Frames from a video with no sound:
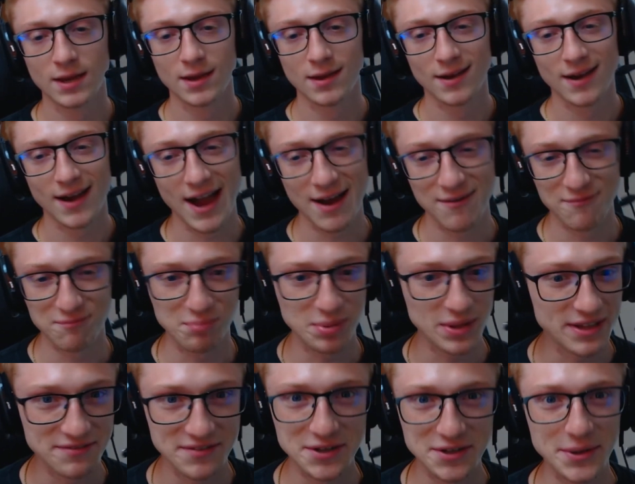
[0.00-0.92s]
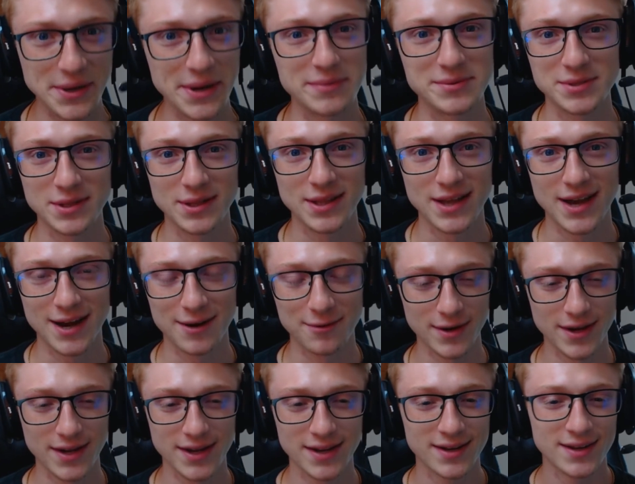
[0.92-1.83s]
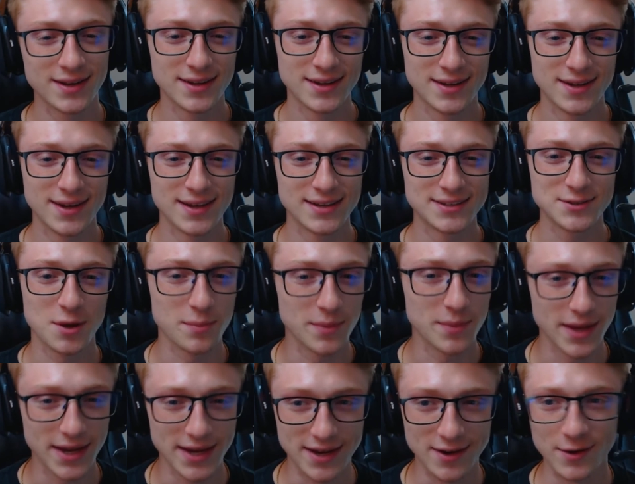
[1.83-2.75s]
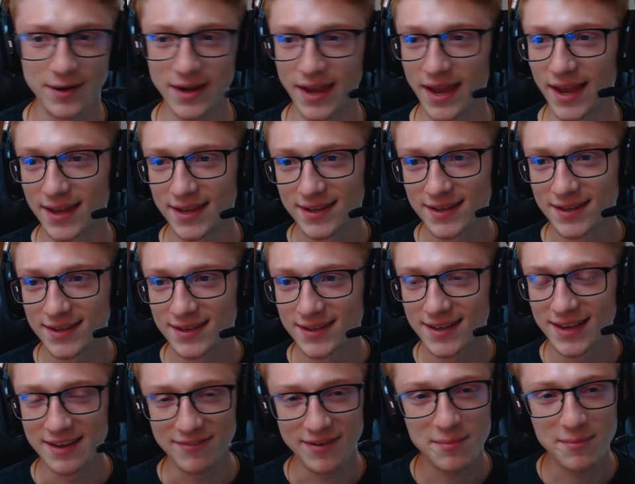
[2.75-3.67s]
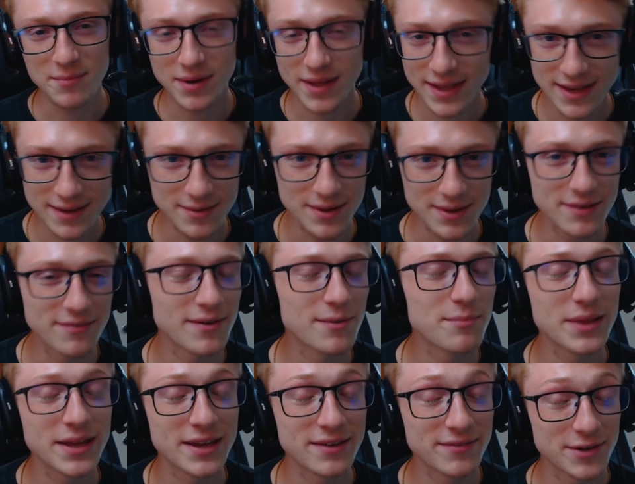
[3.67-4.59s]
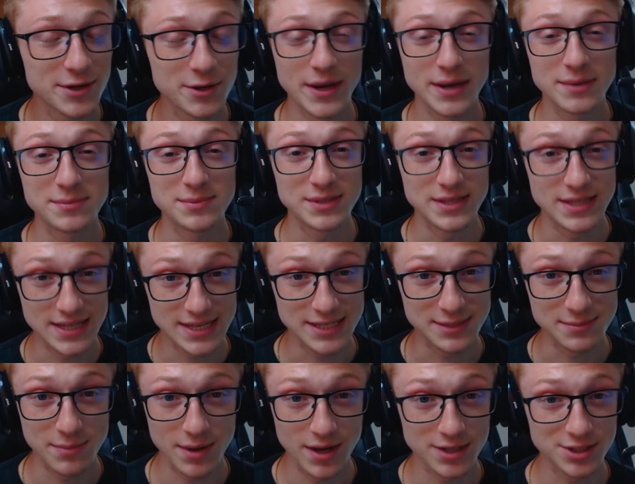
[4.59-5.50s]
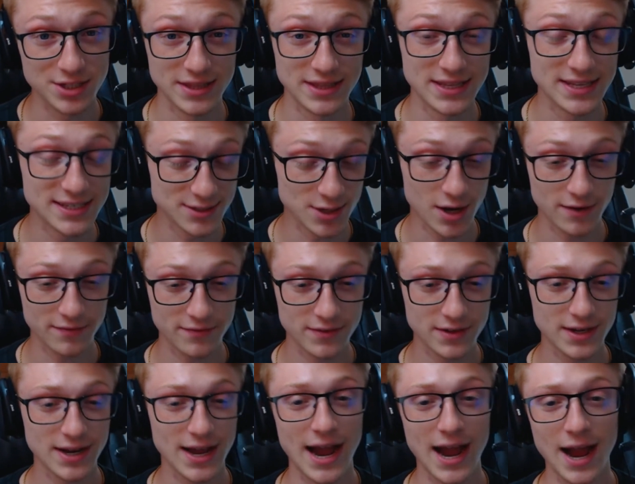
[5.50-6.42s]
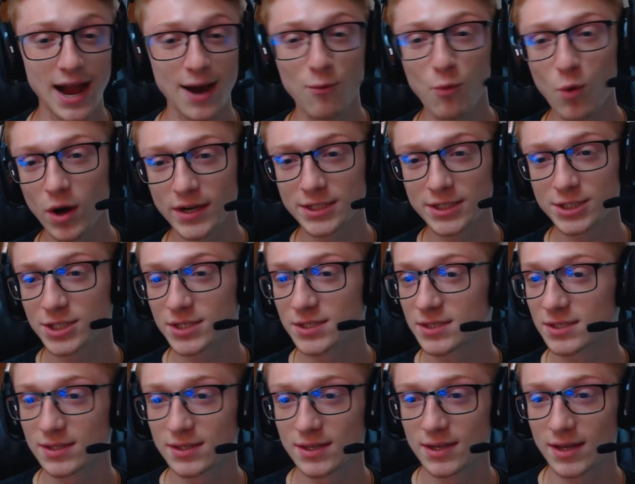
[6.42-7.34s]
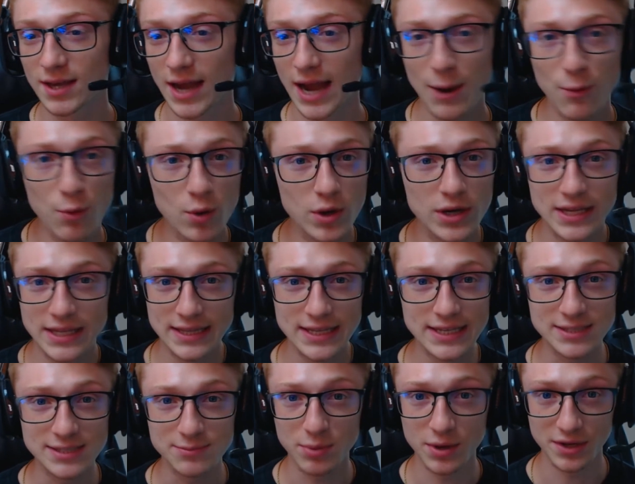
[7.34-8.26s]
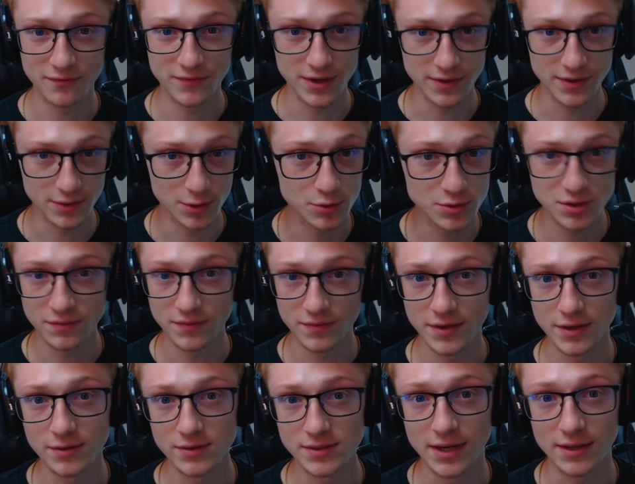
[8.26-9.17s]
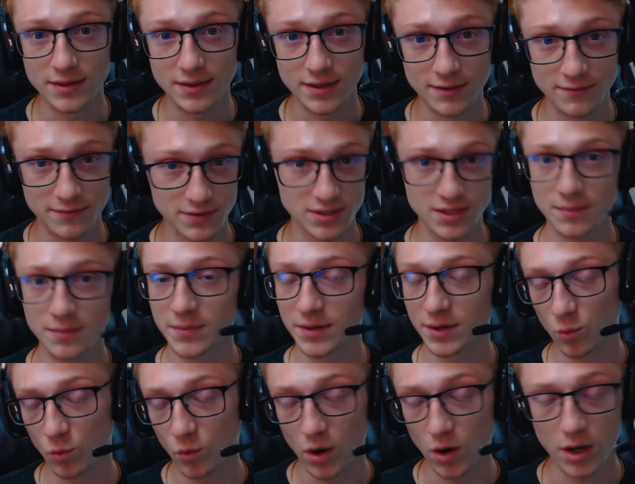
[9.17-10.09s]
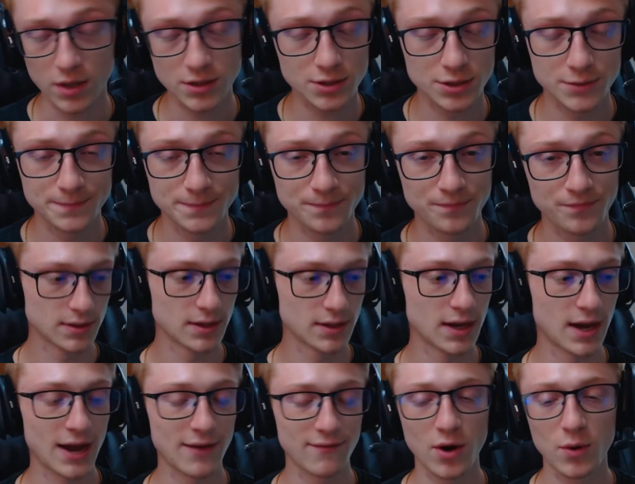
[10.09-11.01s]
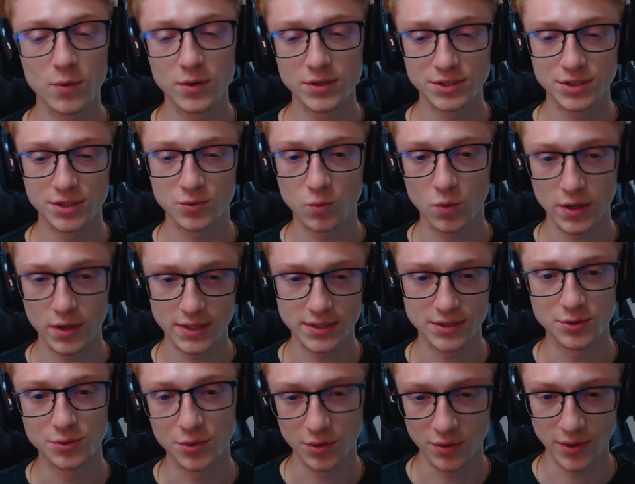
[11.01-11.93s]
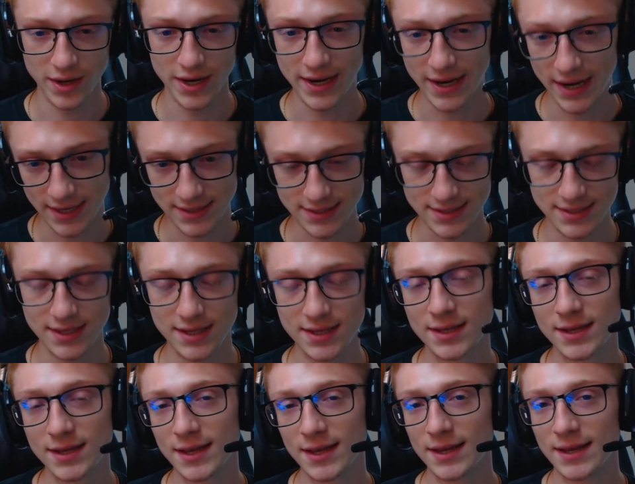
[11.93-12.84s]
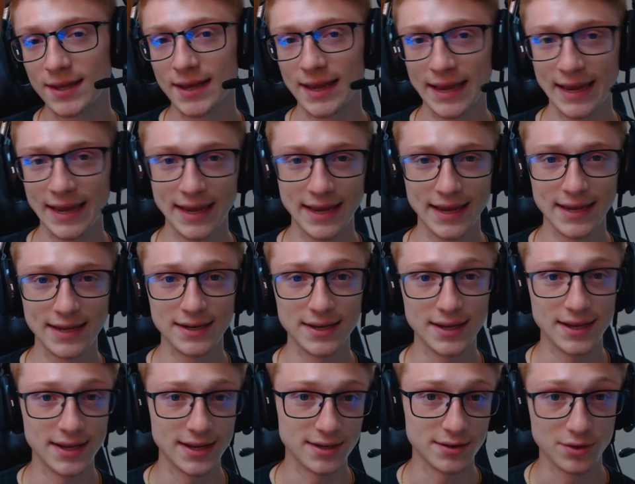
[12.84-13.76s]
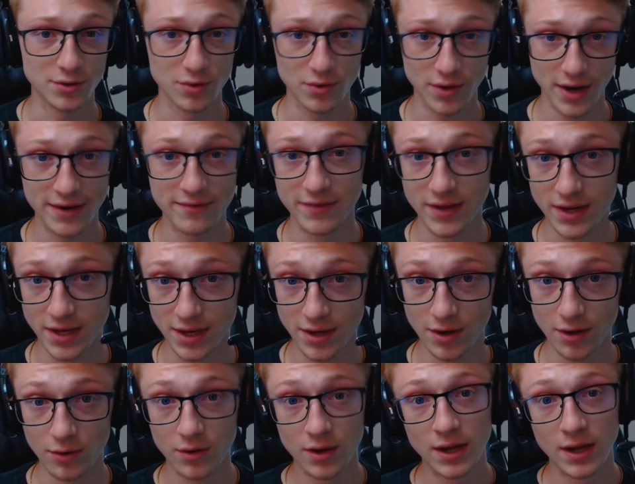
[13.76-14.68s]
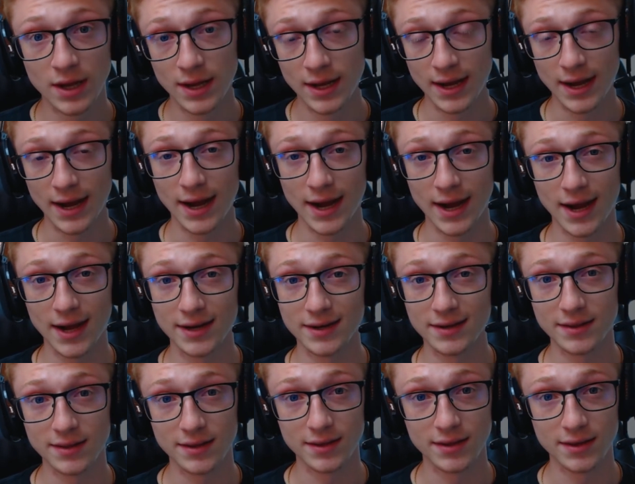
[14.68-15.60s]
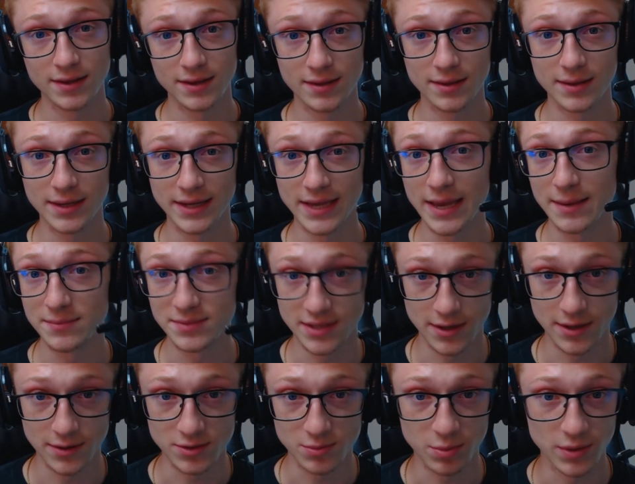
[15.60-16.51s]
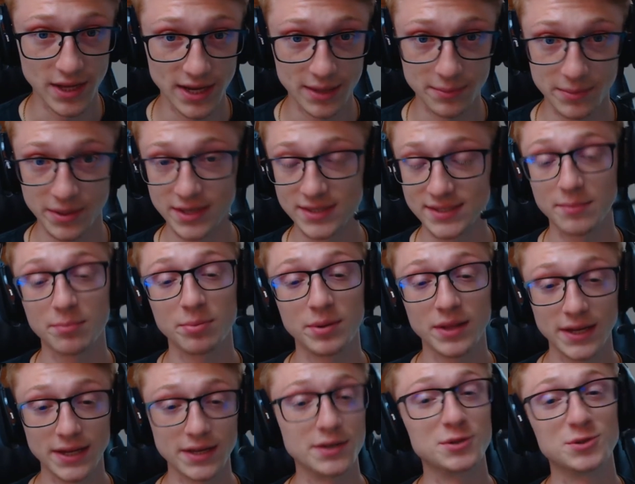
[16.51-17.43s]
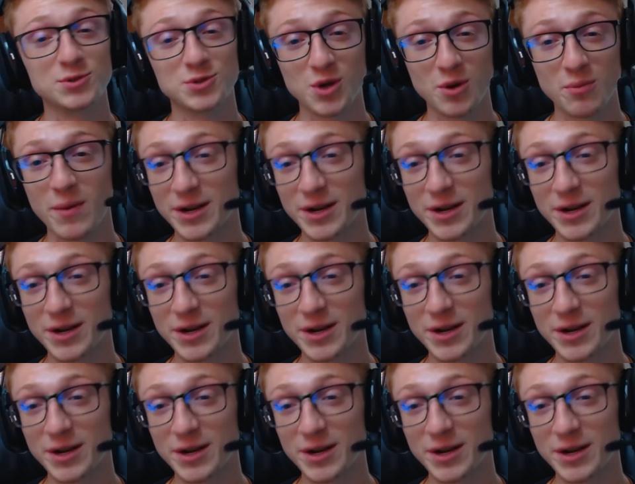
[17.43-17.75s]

I've played video games a lot, right? So I'm like, okay, if I'm playing video games this much and this often, I want to at least put YouTube videos out there for somebody to watch. I've always just wanted to create content and create video on the games that I was playing, because I played so much